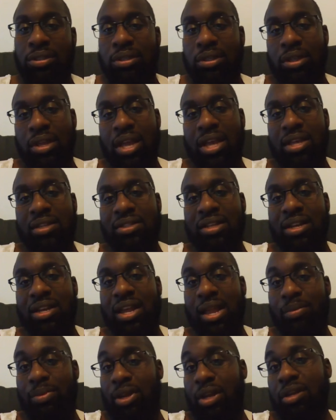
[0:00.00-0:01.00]
the guys I
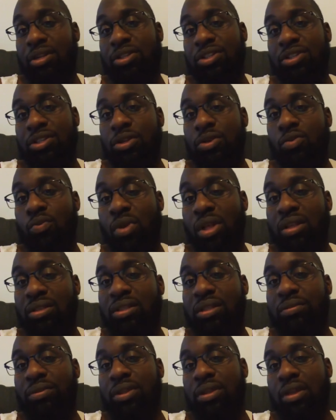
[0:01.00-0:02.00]
named, they're still
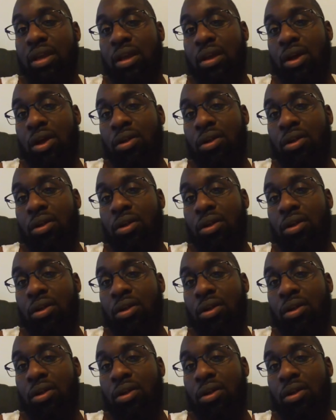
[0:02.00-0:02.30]
relatively young.